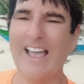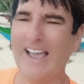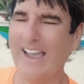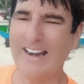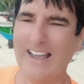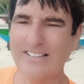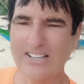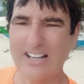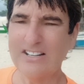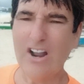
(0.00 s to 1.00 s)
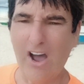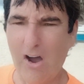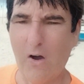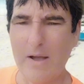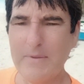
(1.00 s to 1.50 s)
And I said,
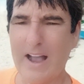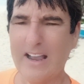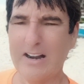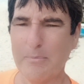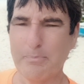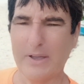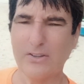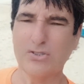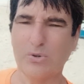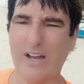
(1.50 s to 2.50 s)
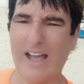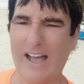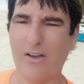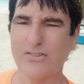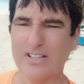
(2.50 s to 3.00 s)
no, I'm not going to build you a
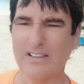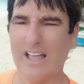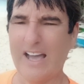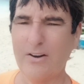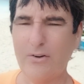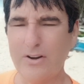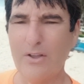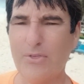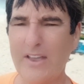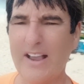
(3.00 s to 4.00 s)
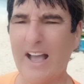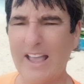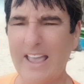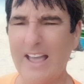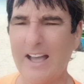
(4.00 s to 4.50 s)
house and lot. Who do you think I
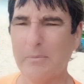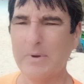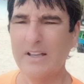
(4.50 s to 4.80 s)
am?